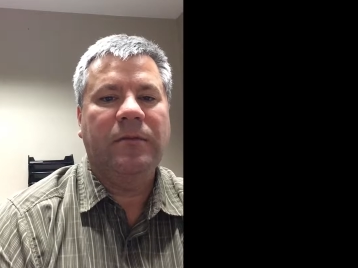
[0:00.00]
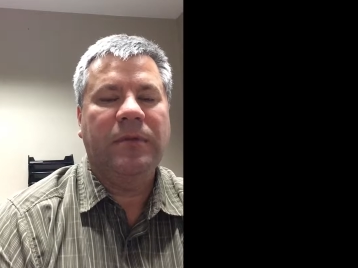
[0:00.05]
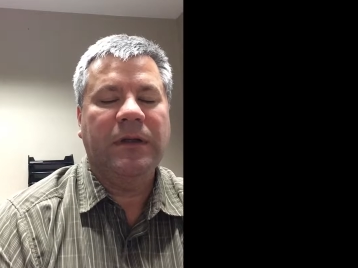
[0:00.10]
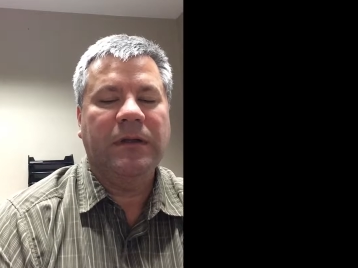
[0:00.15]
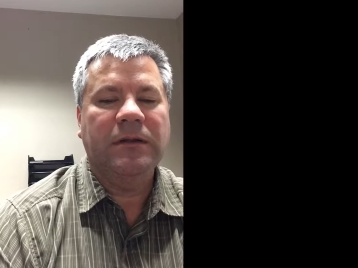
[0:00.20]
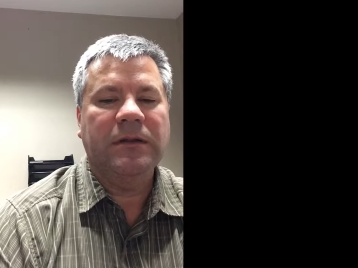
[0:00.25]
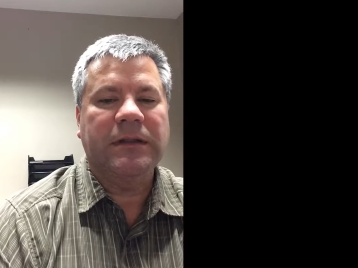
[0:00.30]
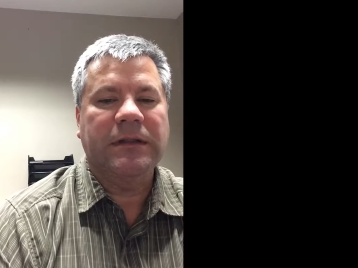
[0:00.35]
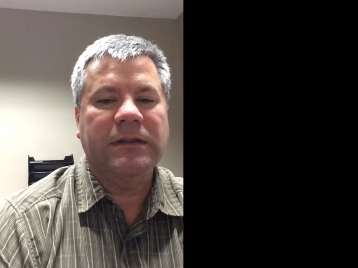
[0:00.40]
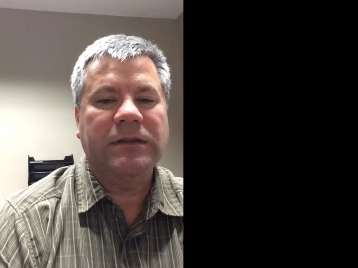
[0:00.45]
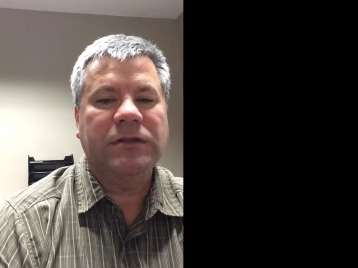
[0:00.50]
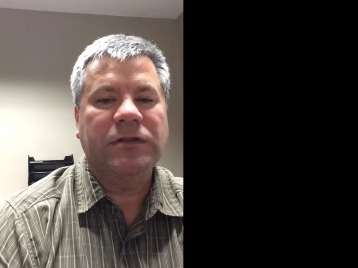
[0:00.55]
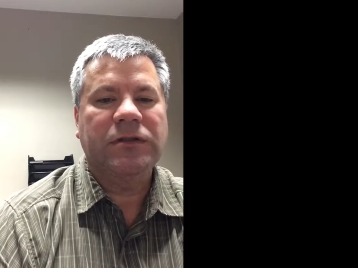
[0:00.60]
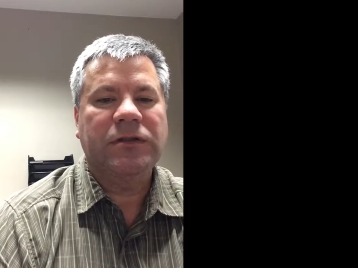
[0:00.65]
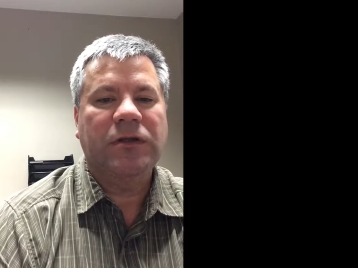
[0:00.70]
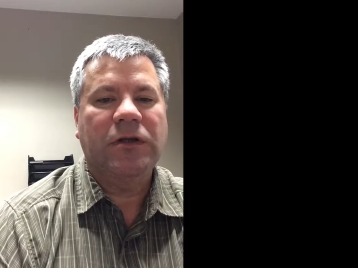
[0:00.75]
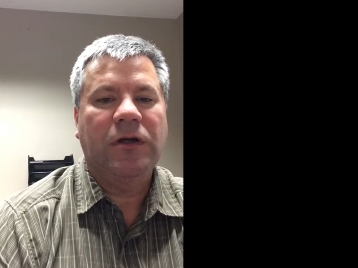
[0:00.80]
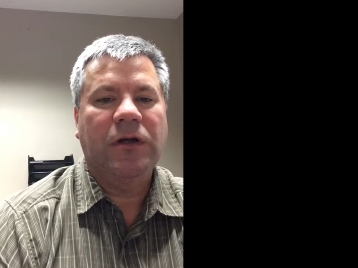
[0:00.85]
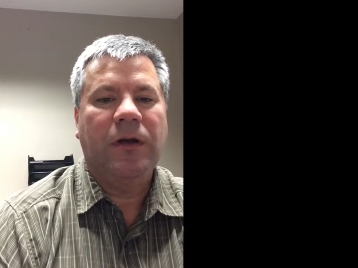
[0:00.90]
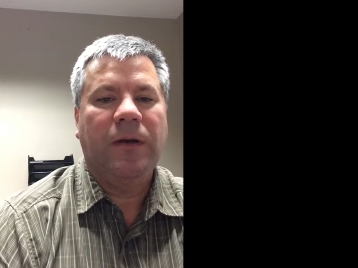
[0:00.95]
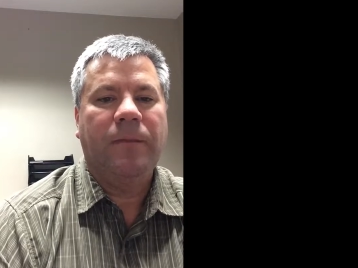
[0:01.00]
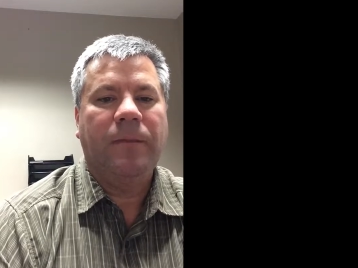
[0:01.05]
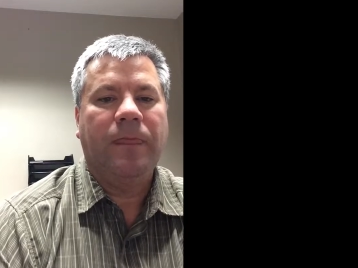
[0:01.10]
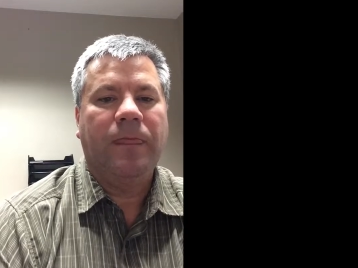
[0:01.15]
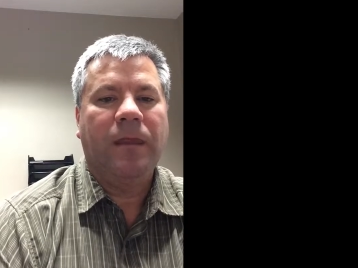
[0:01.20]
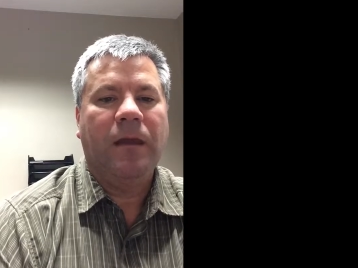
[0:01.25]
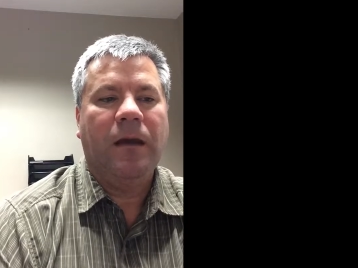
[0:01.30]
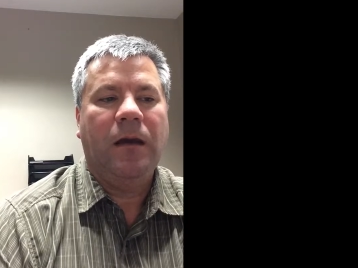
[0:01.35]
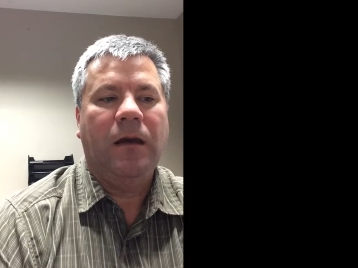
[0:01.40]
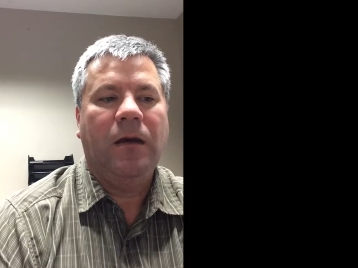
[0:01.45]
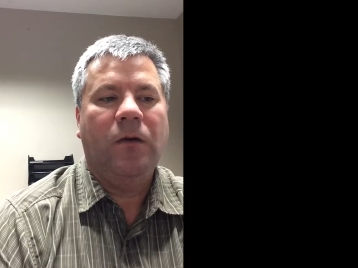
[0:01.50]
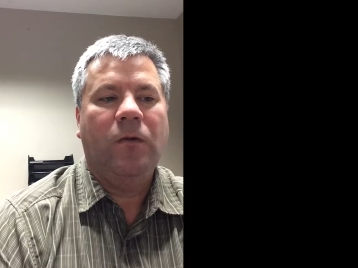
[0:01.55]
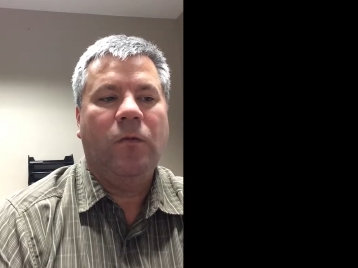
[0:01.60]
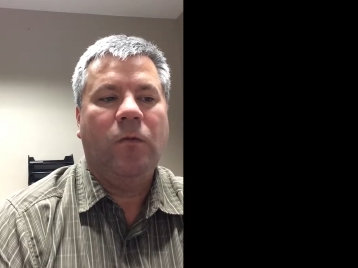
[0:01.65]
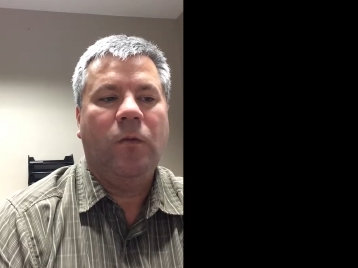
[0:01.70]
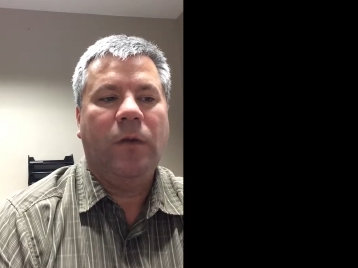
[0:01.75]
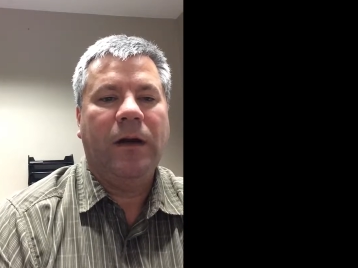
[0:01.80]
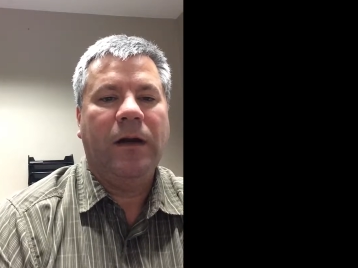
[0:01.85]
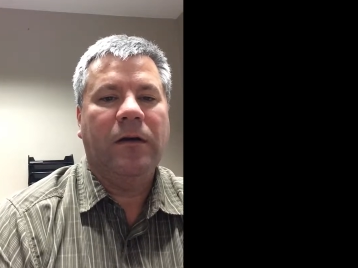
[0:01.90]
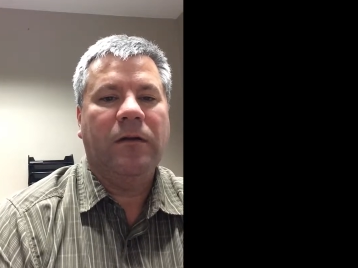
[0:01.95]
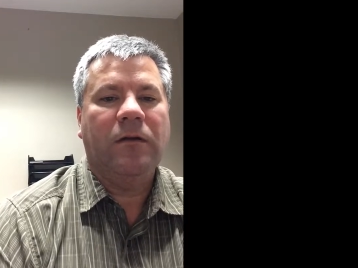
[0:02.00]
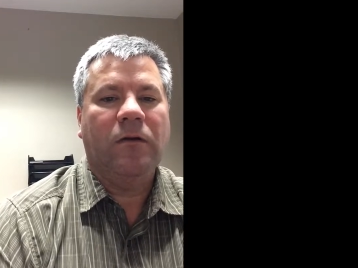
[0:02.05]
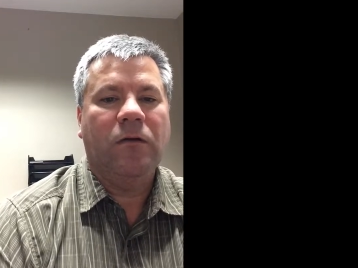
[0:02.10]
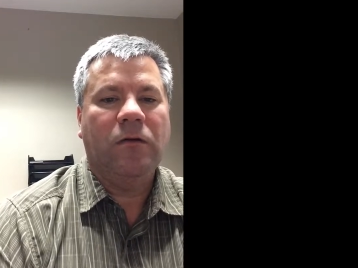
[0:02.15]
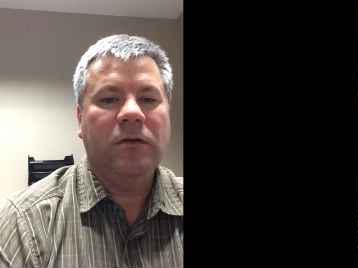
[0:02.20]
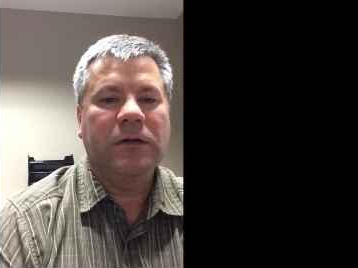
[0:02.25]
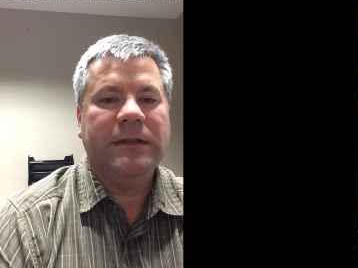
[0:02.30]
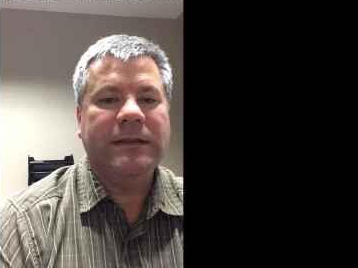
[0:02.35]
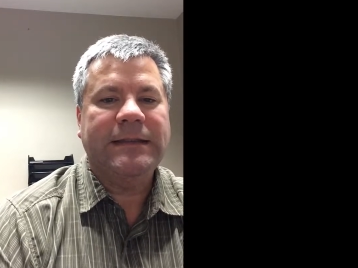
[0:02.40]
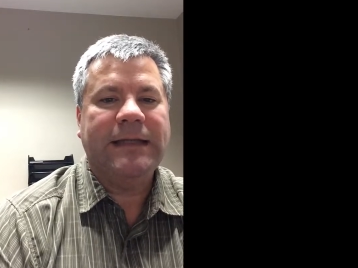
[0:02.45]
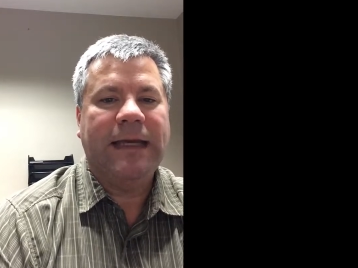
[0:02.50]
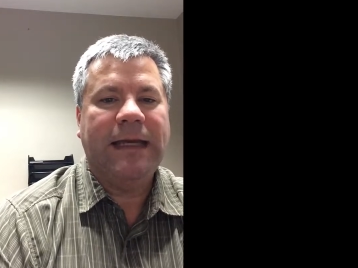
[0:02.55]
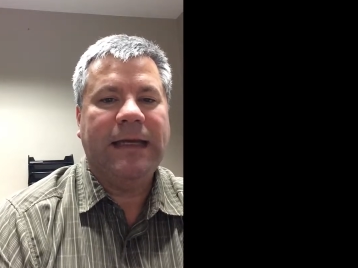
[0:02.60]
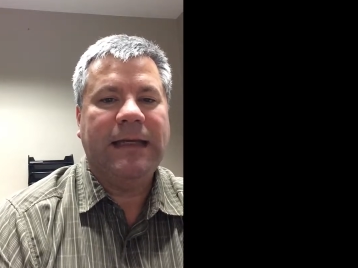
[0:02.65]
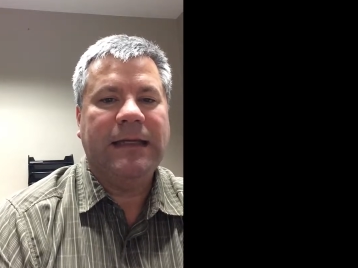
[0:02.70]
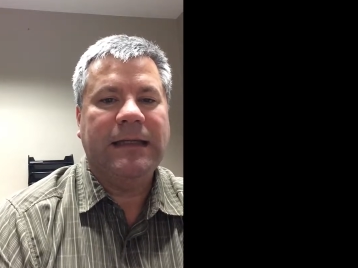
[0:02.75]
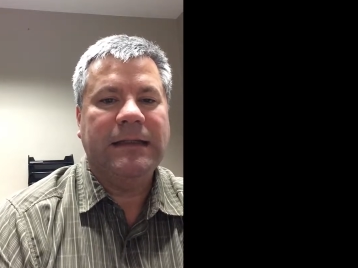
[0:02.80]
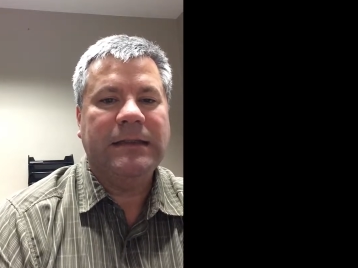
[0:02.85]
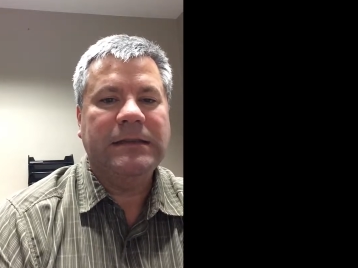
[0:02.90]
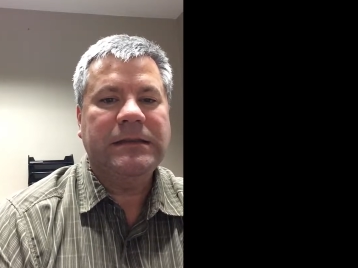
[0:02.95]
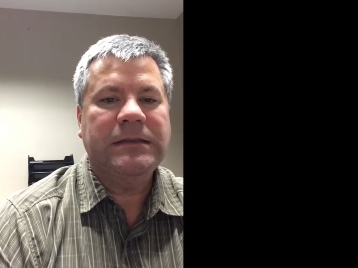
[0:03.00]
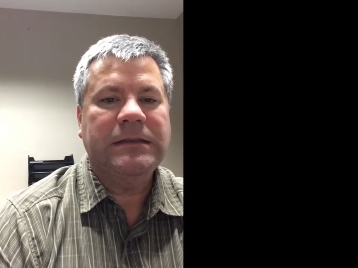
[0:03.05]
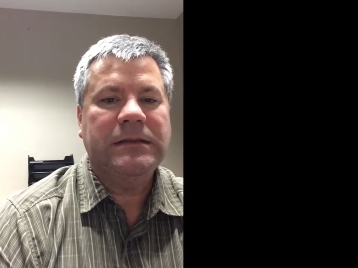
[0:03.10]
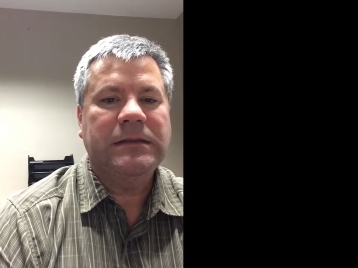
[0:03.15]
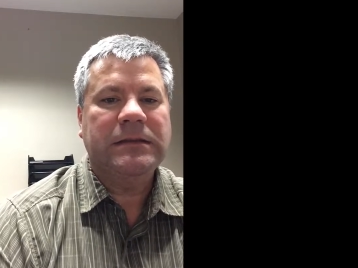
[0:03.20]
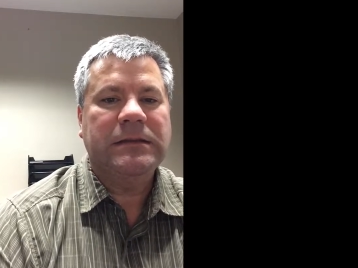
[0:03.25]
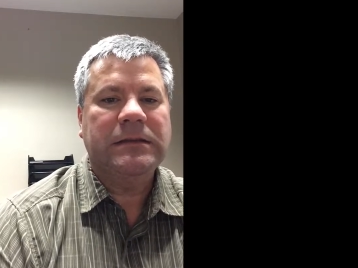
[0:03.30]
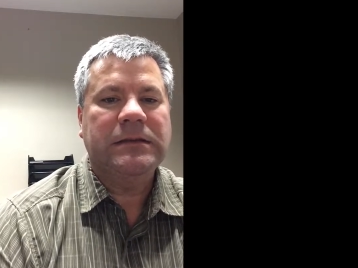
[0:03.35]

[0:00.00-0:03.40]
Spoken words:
buildings where the holding tank is